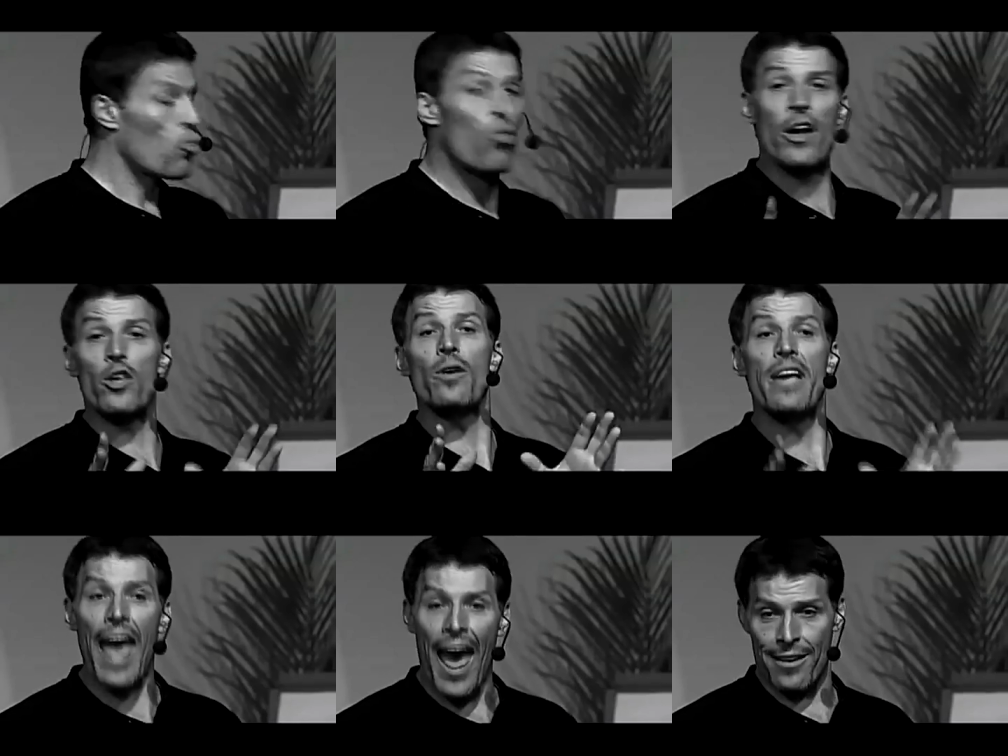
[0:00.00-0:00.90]
What you
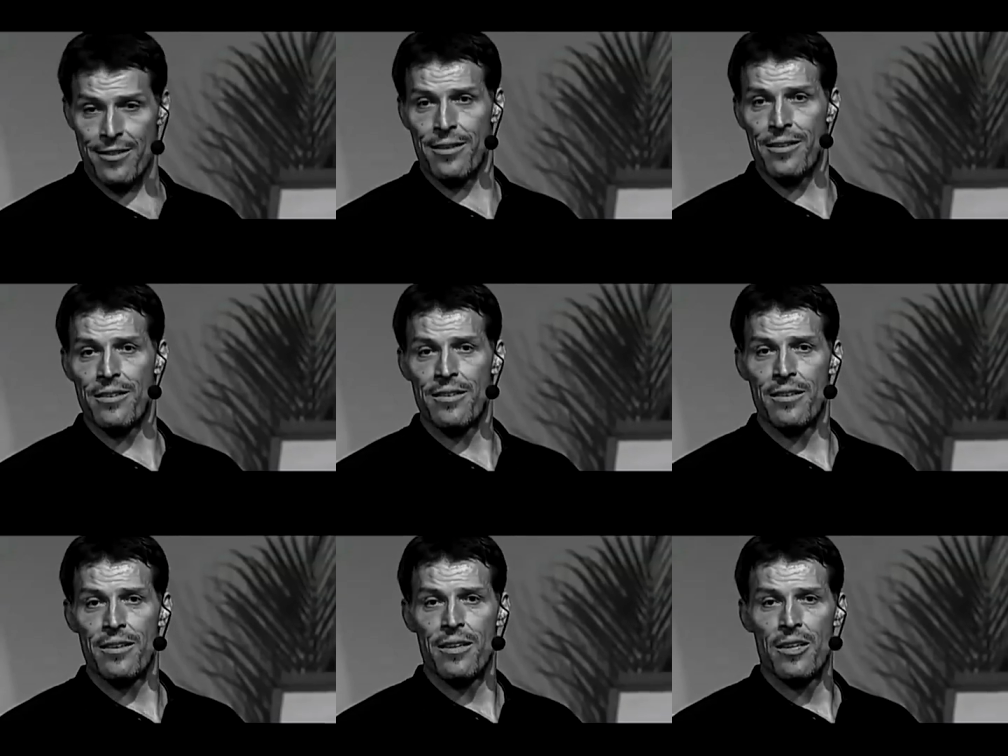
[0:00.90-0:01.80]
get
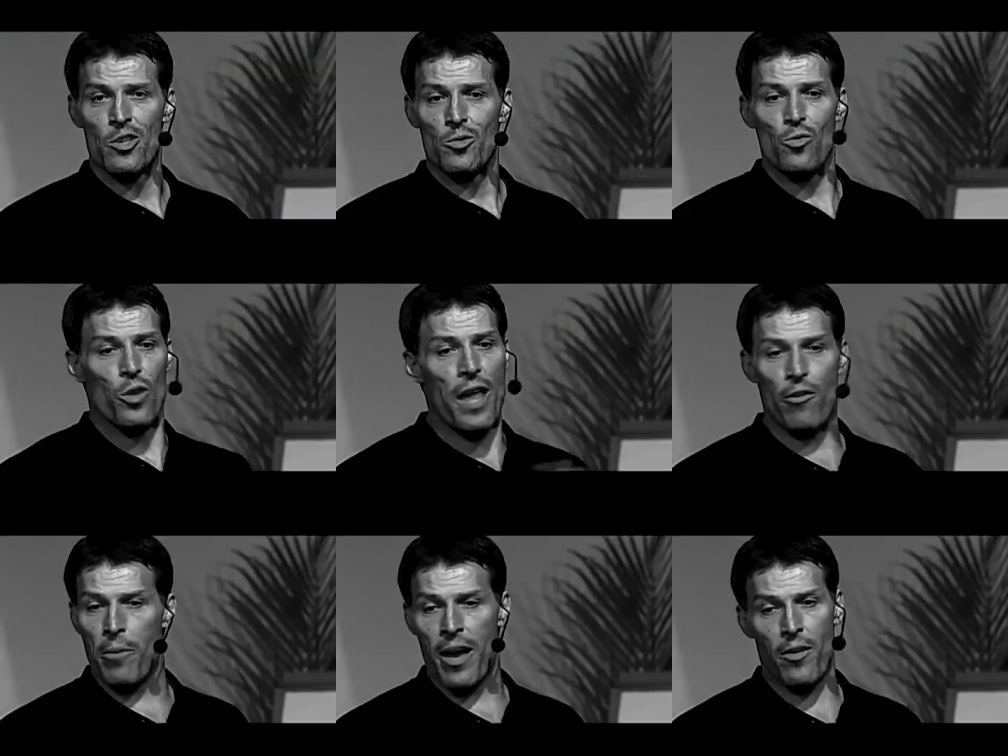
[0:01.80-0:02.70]
will
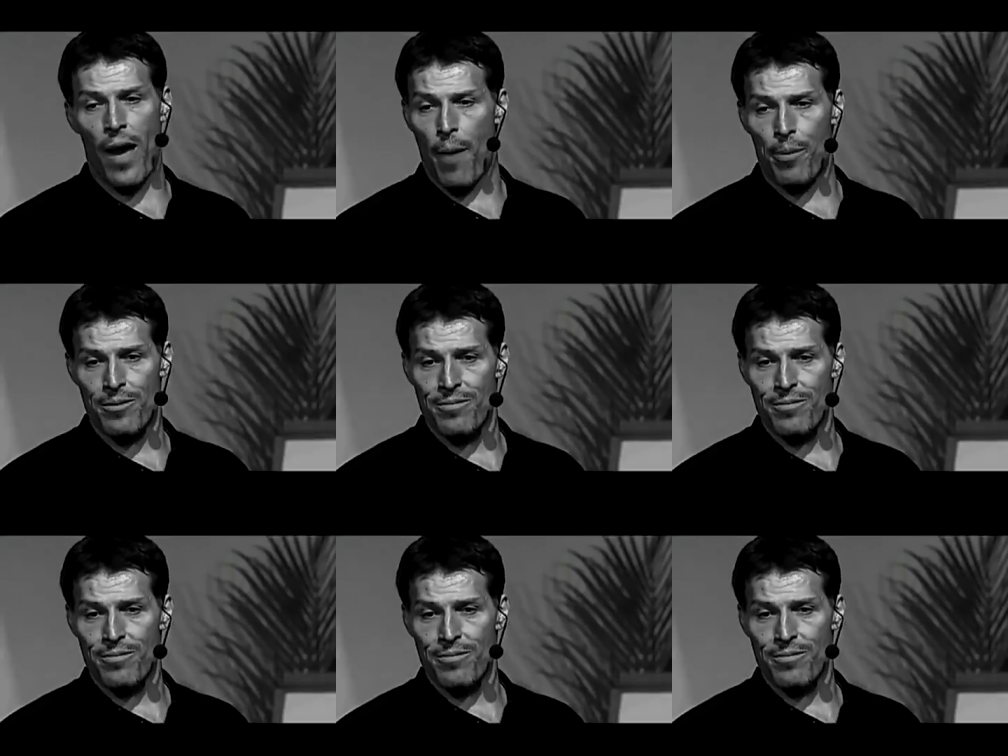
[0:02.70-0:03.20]
never make you happy.